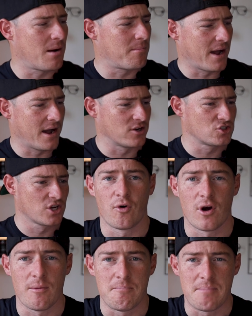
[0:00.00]
my pouch
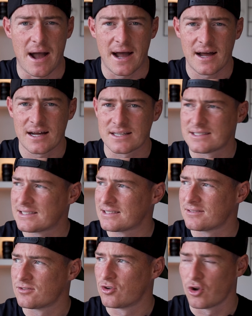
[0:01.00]
for about
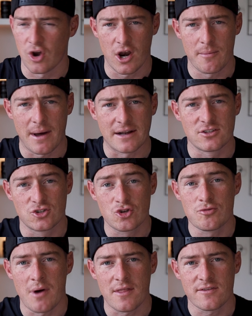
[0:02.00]

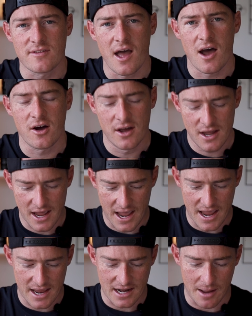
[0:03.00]
2 months now.
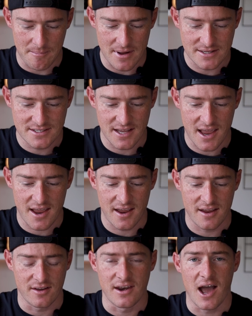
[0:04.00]
And I must
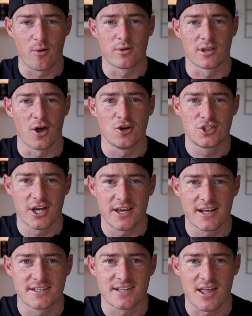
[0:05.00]
say, now with load
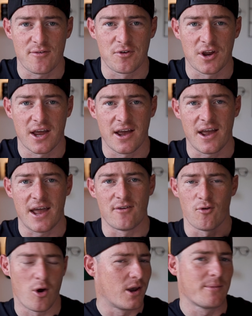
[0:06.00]
shedding in South Africa
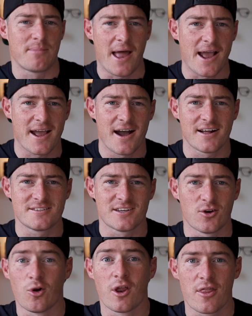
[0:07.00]
and rolling blackouts
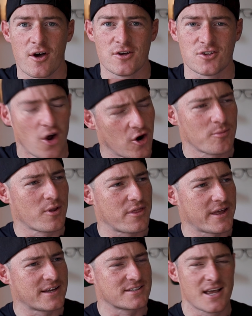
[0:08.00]
and all of those horrible
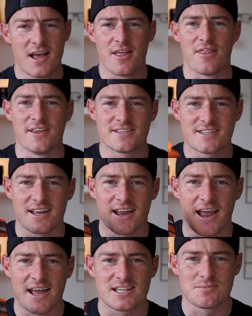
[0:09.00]
things, this
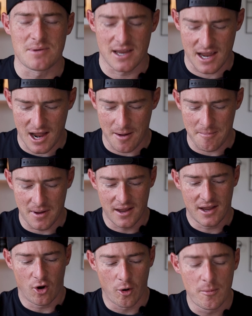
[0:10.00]
thing has become
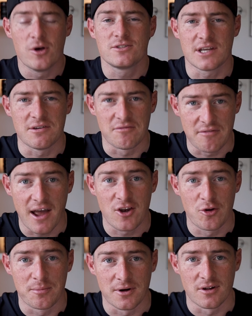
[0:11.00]
almost
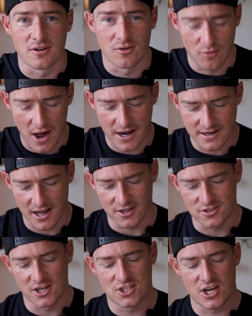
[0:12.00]
invaluable right now.
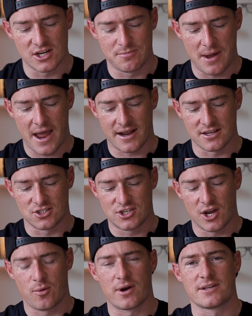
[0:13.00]
So let's get back, let's
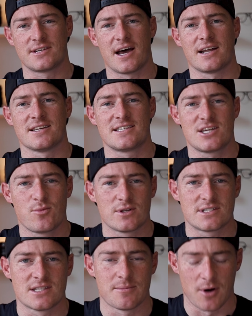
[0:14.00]
check what it's at, let's see
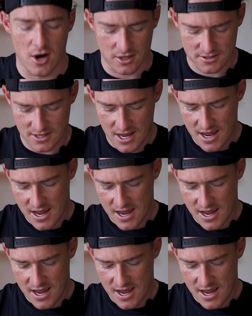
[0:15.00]
what's in the box,